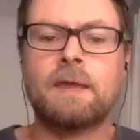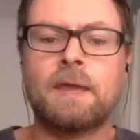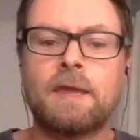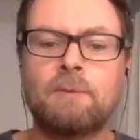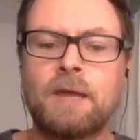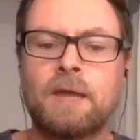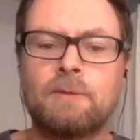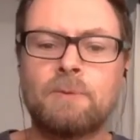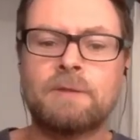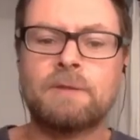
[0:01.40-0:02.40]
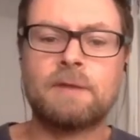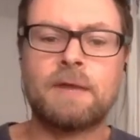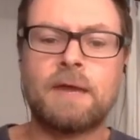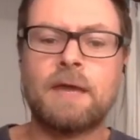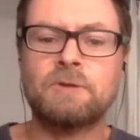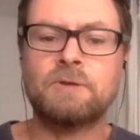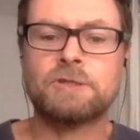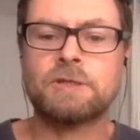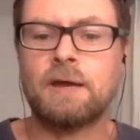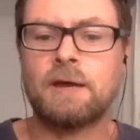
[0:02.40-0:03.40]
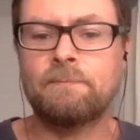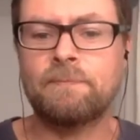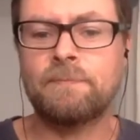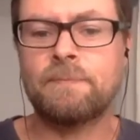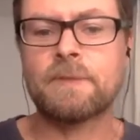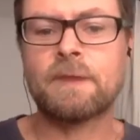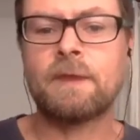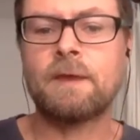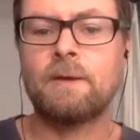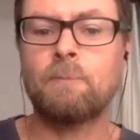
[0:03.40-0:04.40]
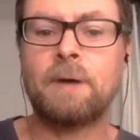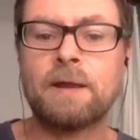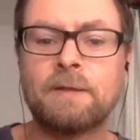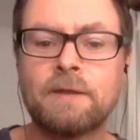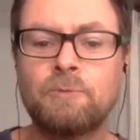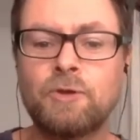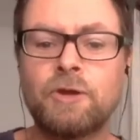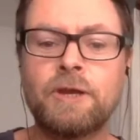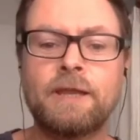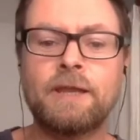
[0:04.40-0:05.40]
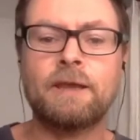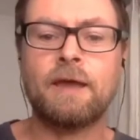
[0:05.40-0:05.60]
Here we are with Hamish, part of the community.